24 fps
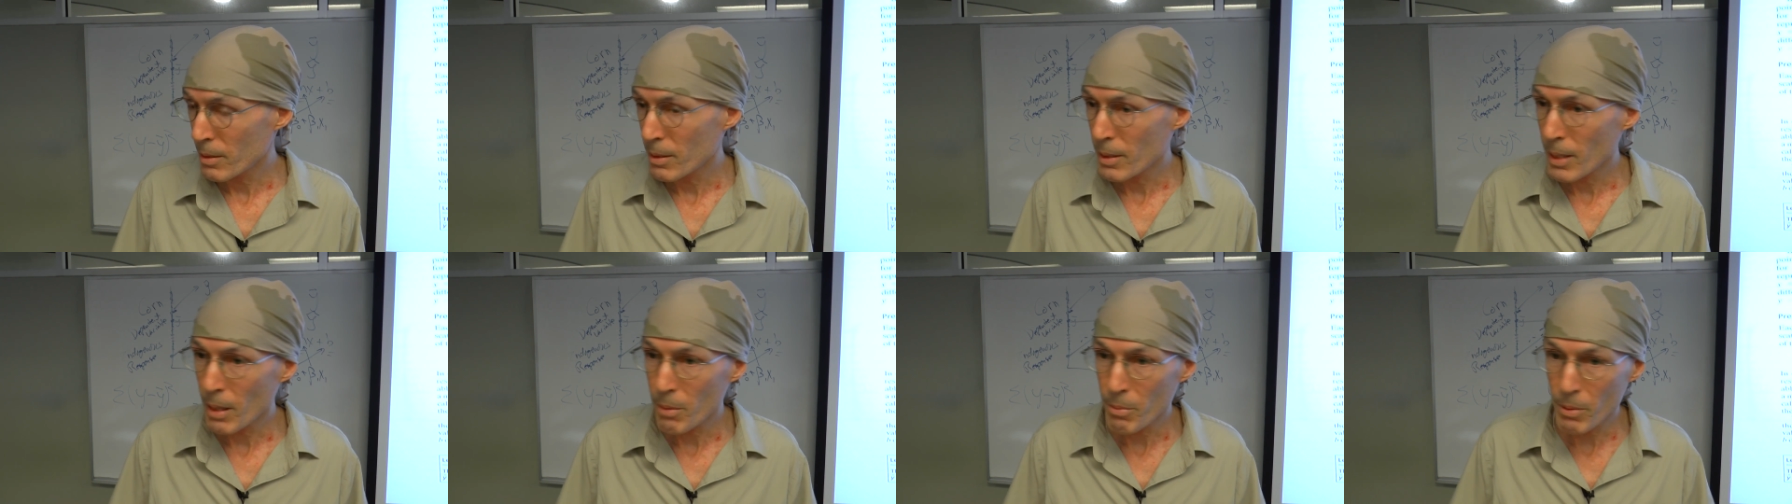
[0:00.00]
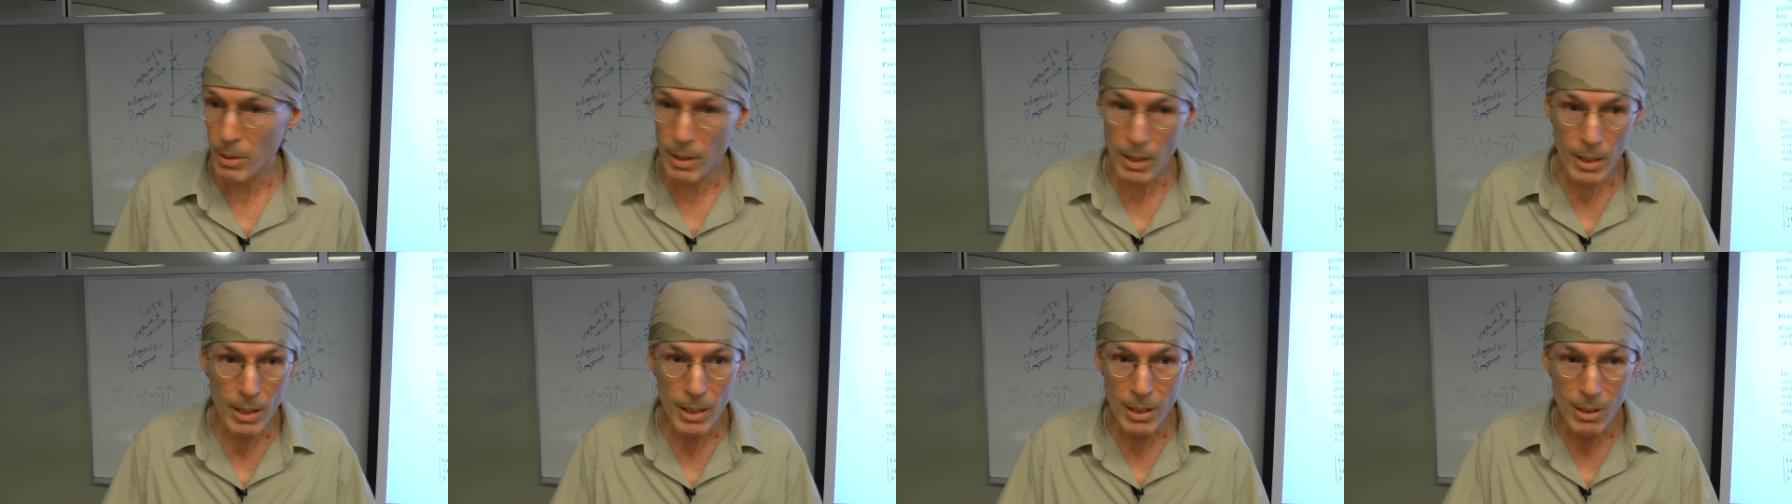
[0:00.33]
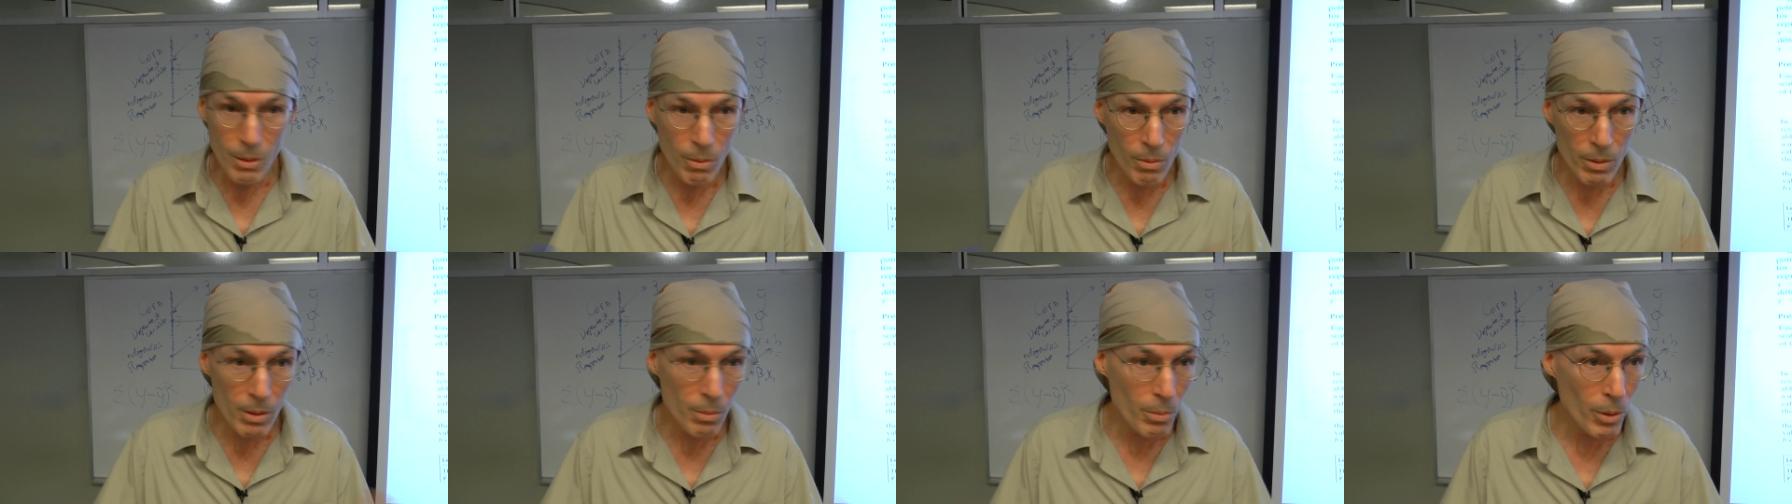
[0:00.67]
They were thinking
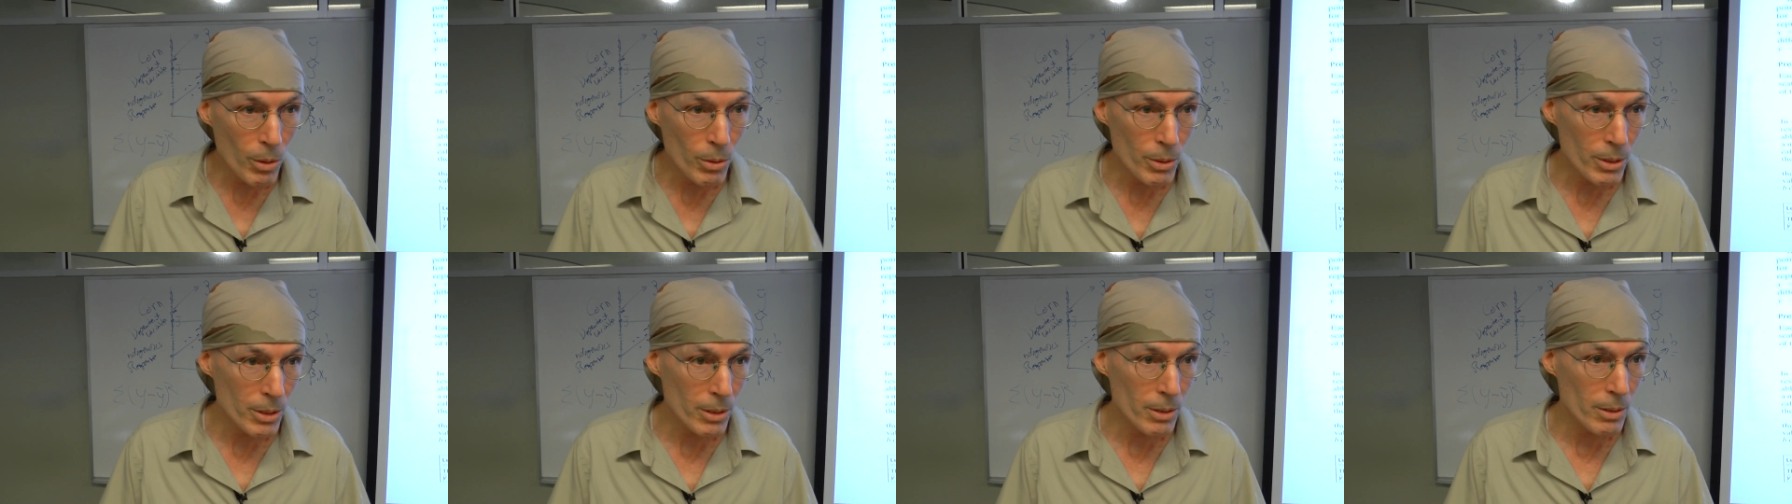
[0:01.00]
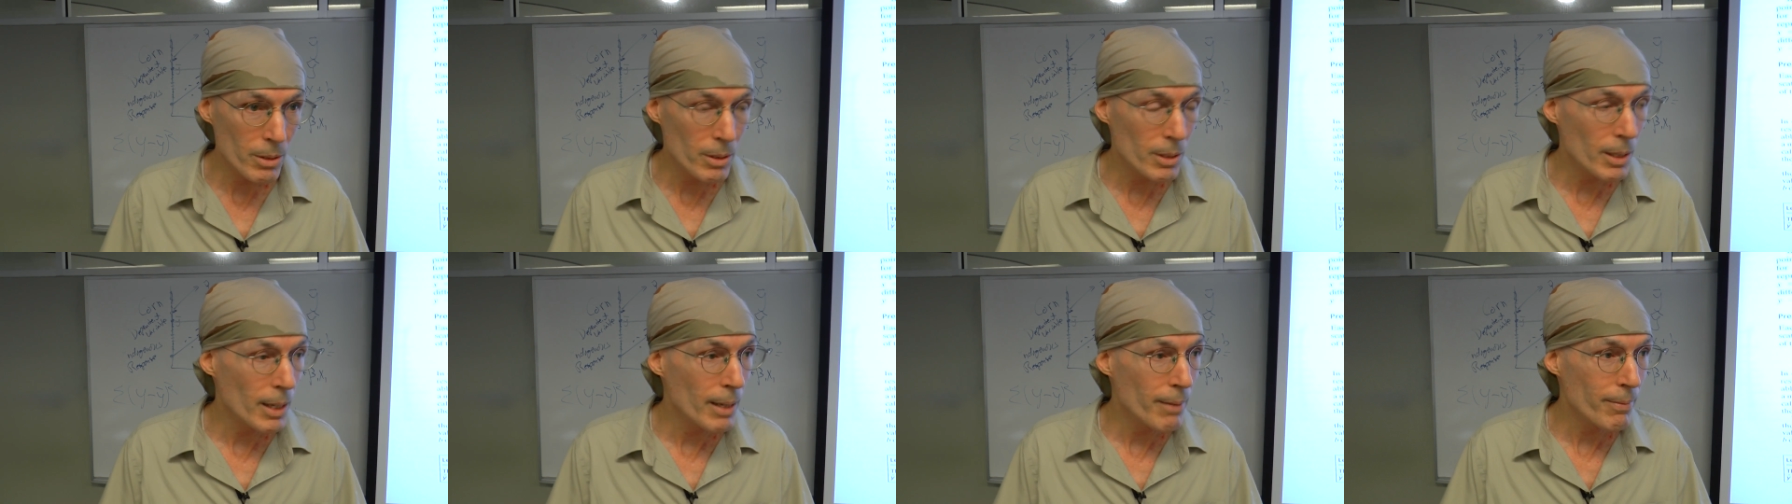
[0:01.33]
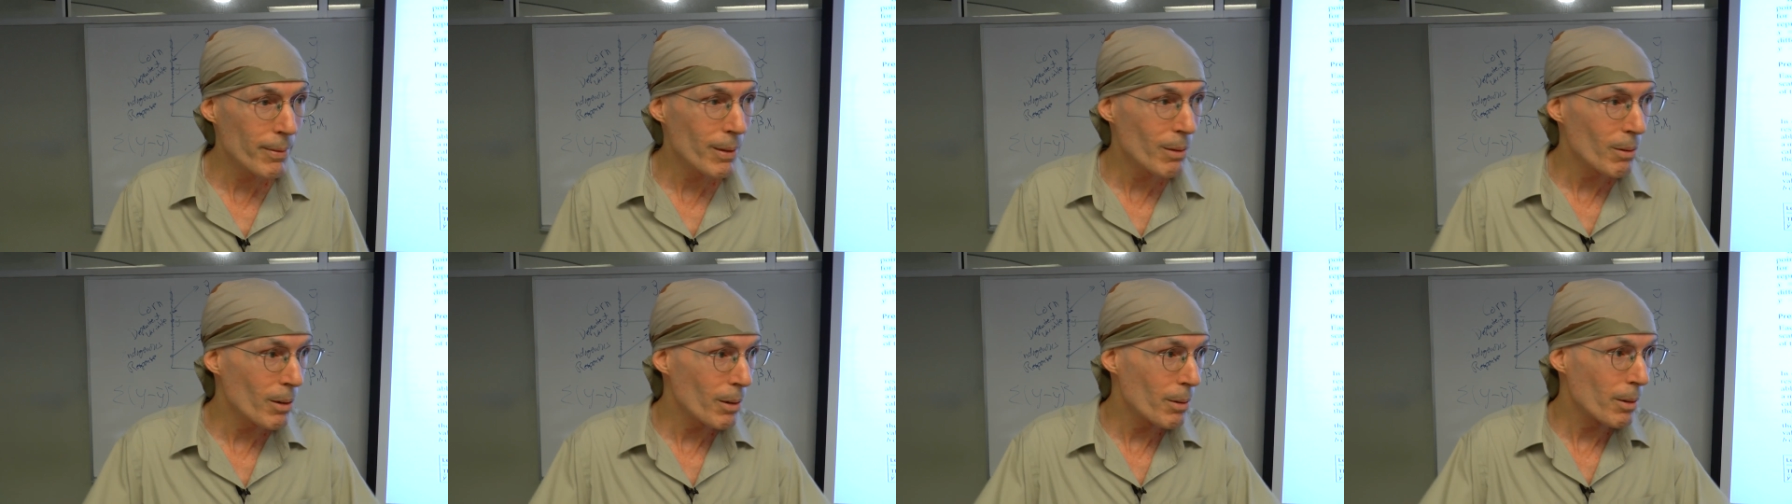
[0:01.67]
their own emotions. If
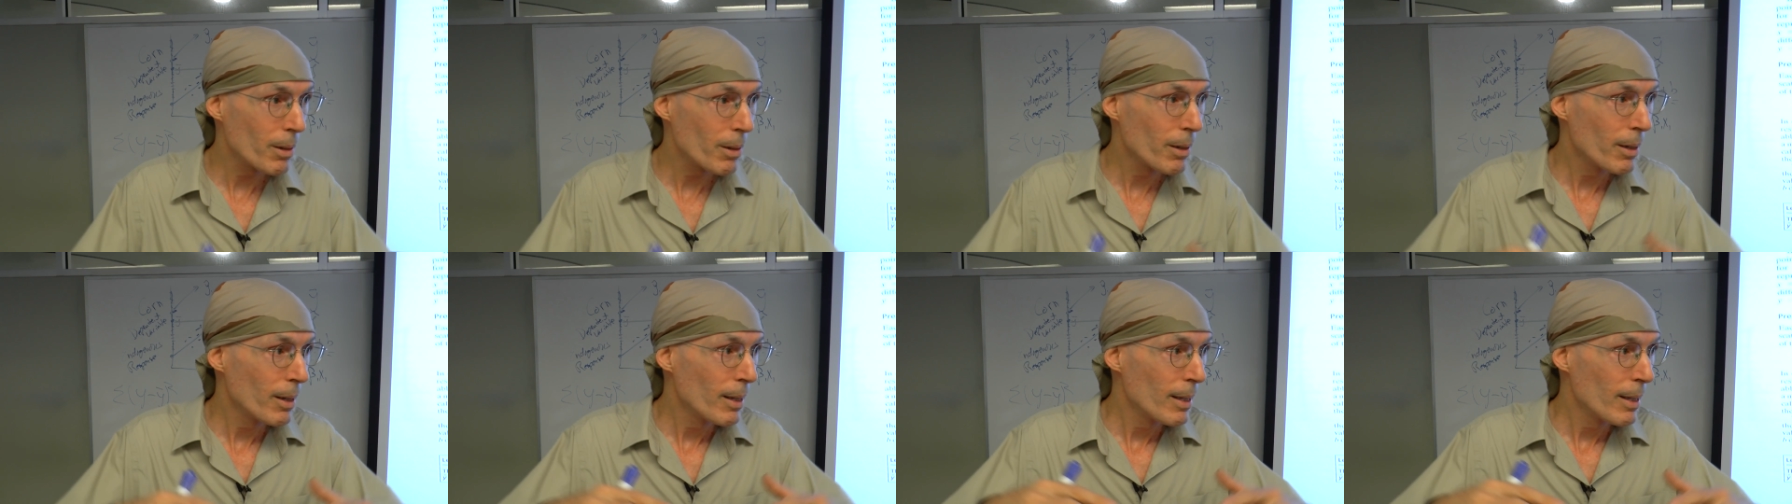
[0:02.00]
there were